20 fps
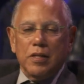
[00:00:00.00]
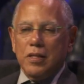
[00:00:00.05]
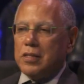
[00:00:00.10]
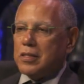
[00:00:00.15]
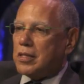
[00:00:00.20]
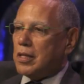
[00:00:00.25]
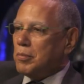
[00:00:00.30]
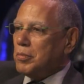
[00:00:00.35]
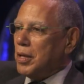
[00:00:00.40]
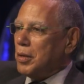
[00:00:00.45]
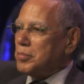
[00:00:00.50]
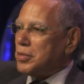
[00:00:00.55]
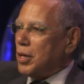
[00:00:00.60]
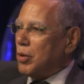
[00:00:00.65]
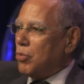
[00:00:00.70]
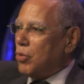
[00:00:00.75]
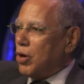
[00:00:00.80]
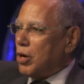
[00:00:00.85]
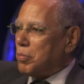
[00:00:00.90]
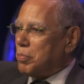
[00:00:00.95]
Sometimes I
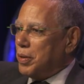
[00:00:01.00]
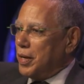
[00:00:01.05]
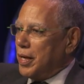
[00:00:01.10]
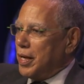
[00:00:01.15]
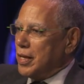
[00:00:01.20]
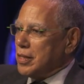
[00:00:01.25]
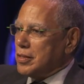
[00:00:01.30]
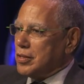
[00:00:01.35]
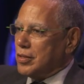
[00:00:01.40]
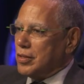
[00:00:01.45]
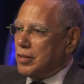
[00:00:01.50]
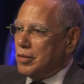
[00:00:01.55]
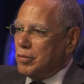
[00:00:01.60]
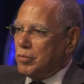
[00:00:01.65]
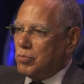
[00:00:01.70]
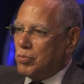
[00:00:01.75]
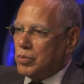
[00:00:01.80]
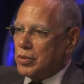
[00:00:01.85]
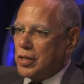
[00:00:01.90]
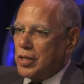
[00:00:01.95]
walk past
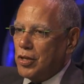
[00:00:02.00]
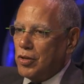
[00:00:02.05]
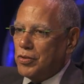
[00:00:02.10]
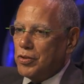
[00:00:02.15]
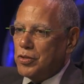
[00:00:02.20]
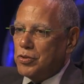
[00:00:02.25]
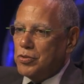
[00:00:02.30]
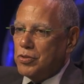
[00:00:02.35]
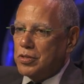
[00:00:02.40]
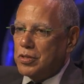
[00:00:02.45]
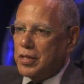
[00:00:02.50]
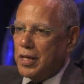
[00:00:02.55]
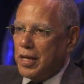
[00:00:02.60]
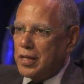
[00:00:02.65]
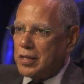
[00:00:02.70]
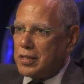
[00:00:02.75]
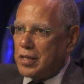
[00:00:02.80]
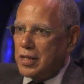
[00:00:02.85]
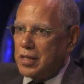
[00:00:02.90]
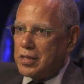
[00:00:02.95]
the, you know, the news
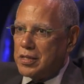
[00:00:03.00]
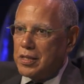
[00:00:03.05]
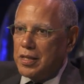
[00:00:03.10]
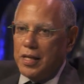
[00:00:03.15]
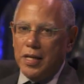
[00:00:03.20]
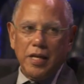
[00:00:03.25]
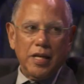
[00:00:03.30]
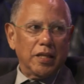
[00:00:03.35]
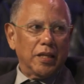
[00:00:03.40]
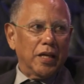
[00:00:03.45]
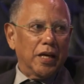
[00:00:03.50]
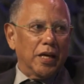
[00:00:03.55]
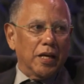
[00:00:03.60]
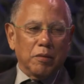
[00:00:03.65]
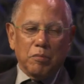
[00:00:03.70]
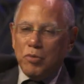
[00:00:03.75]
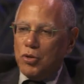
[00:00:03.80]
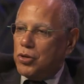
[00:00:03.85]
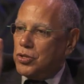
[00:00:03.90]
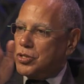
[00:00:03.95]
desk and I see a headline
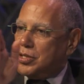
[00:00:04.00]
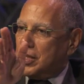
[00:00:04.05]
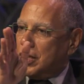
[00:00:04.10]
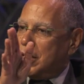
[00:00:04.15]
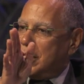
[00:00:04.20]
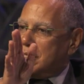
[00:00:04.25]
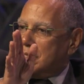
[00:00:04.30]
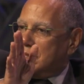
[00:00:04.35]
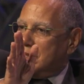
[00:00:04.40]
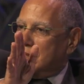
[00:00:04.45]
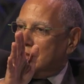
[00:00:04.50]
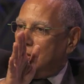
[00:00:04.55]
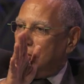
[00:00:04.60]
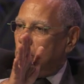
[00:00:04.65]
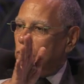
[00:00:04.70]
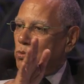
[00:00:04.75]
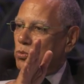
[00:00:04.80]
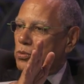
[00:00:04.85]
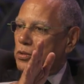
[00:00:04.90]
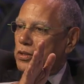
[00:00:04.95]
emerging and I say,
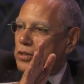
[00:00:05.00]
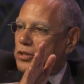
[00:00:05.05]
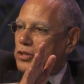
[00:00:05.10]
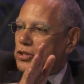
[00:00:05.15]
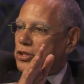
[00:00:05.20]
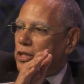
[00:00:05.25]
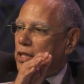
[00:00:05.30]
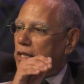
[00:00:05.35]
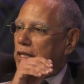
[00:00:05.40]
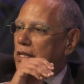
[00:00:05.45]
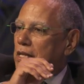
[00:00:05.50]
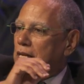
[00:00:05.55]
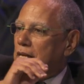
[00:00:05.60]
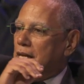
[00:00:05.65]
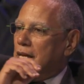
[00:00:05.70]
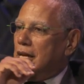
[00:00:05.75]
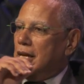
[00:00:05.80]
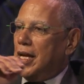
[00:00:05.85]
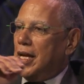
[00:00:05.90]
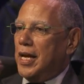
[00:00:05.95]
holy
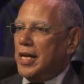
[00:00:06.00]
shit.